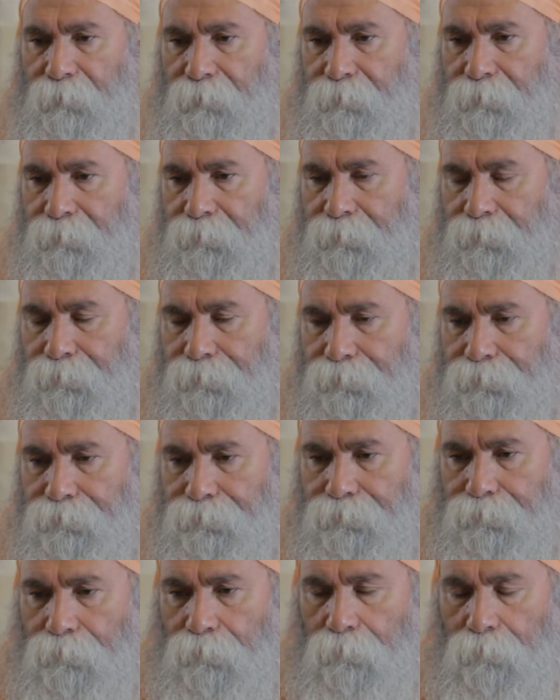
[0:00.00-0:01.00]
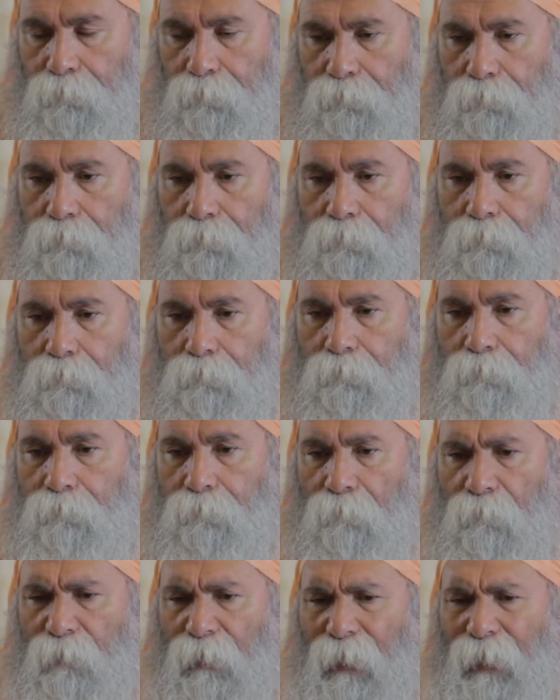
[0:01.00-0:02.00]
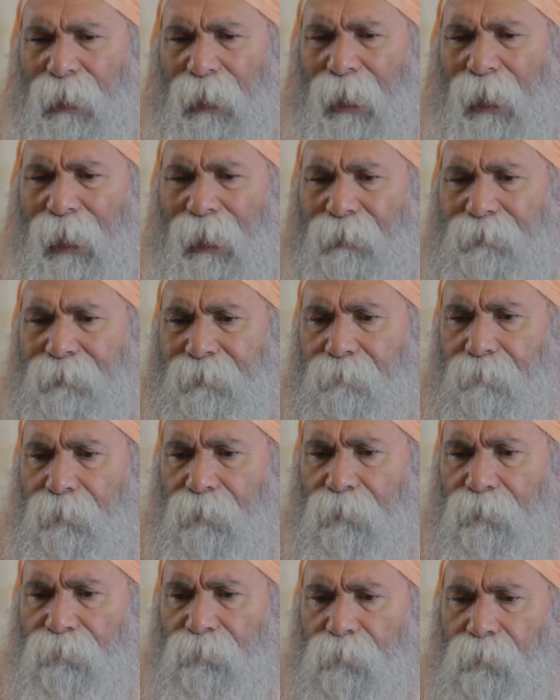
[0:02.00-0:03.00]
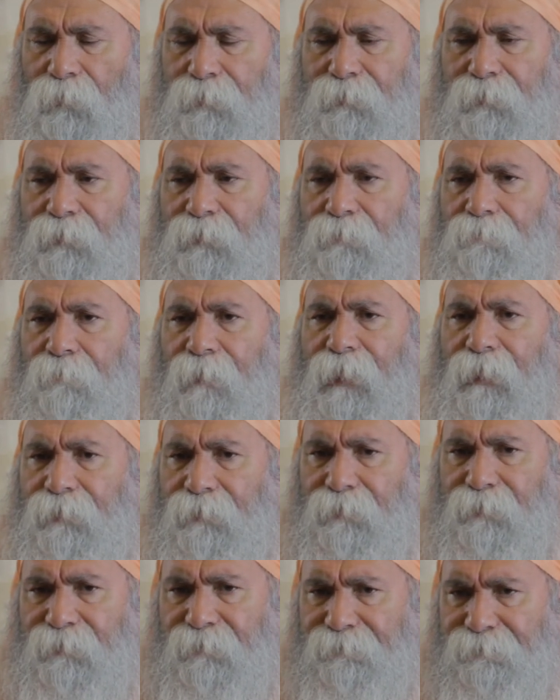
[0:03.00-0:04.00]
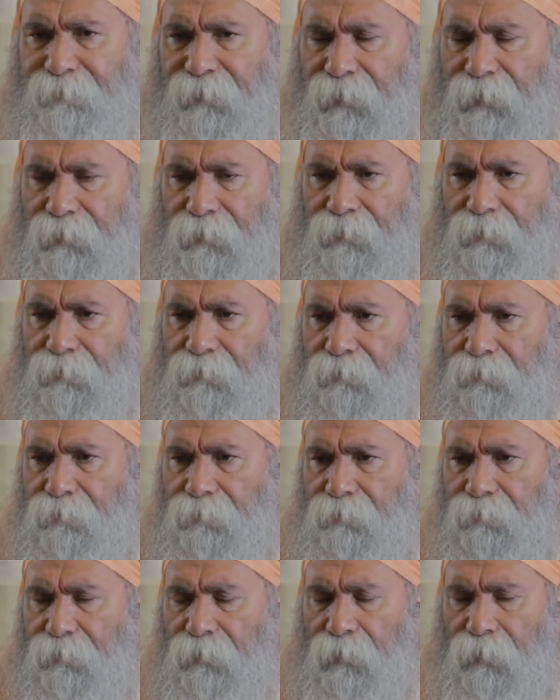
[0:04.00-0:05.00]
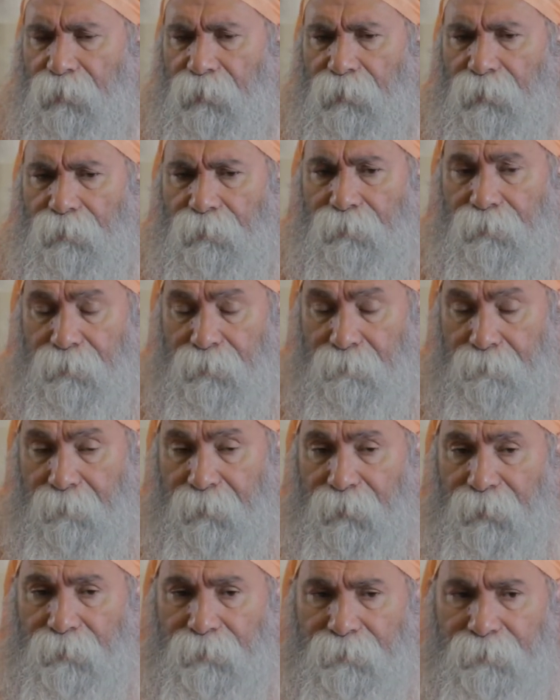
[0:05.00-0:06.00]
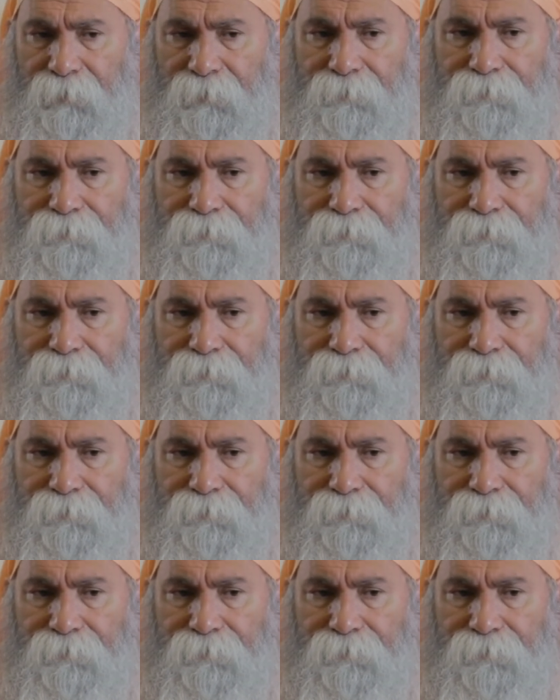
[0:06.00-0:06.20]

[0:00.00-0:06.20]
And of what is made this veil? This veil